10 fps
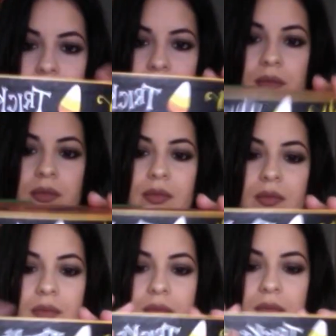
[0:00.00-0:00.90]

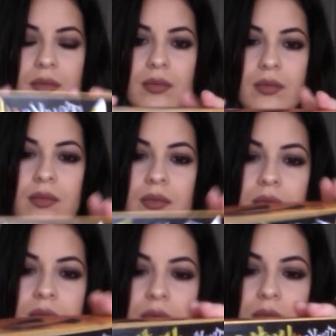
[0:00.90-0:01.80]

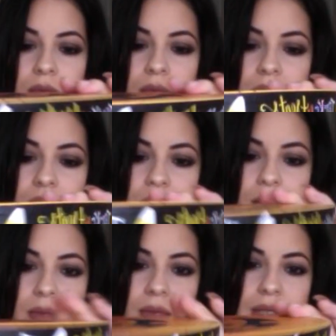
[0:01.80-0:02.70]

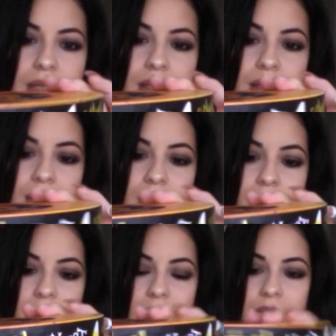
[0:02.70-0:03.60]

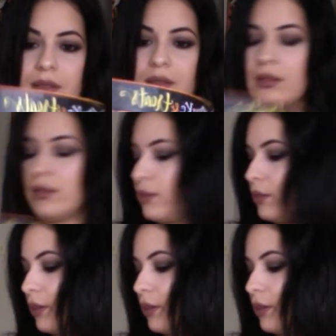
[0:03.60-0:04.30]
(no one is talking)